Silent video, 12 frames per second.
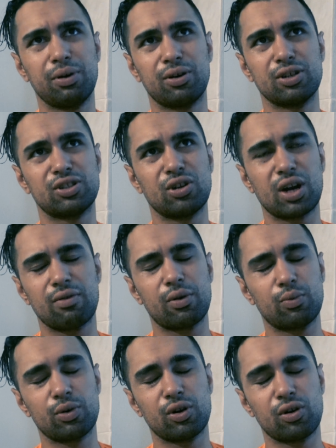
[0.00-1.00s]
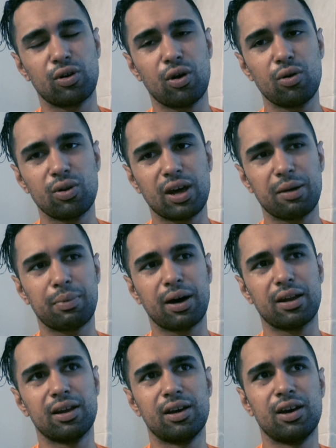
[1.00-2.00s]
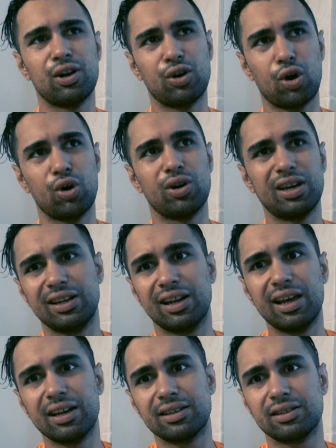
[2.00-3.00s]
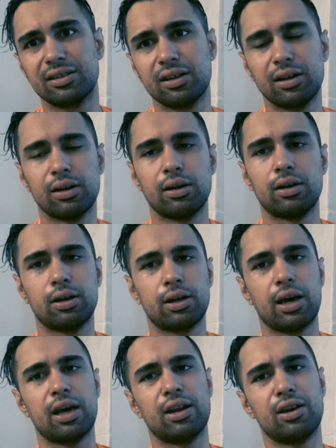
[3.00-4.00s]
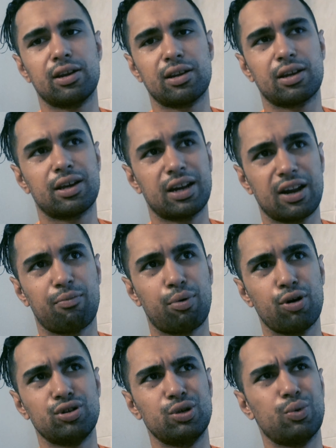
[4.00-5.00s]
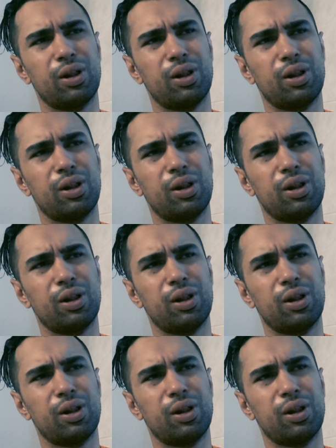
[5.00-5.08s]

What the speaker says: because not everyone would have known that, but known eat less and get enough protein.